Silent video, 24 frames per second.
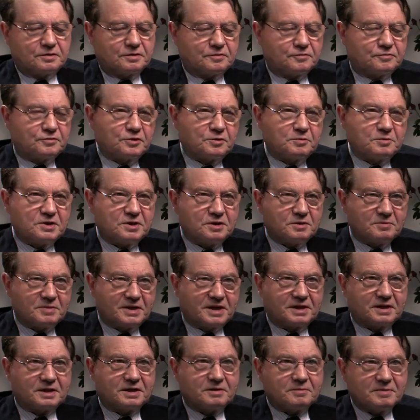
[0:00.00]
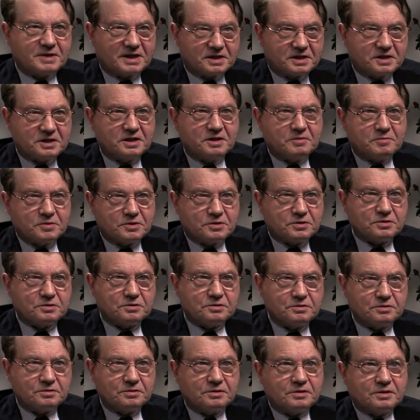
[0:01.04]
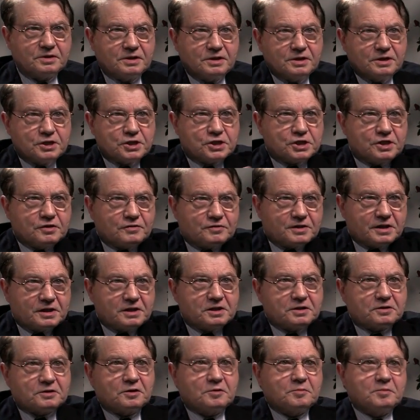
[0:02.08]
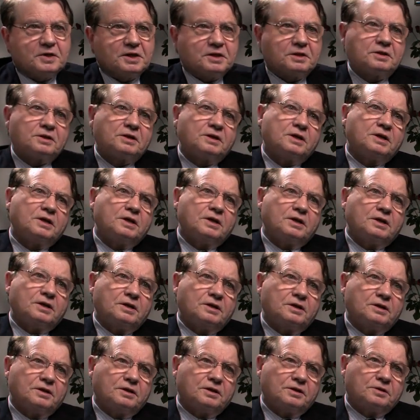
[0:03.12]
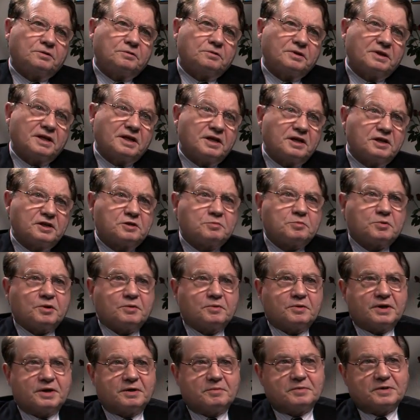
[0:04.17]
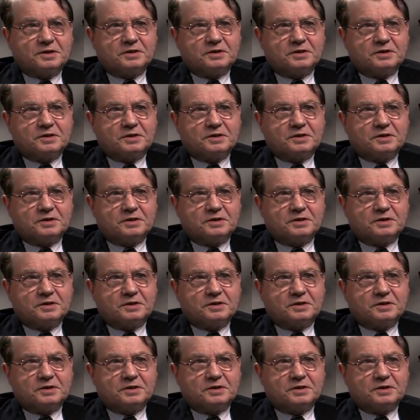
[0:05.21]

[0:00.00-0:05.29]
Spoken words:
for me and my team to shift a little bit to the AIDS problem.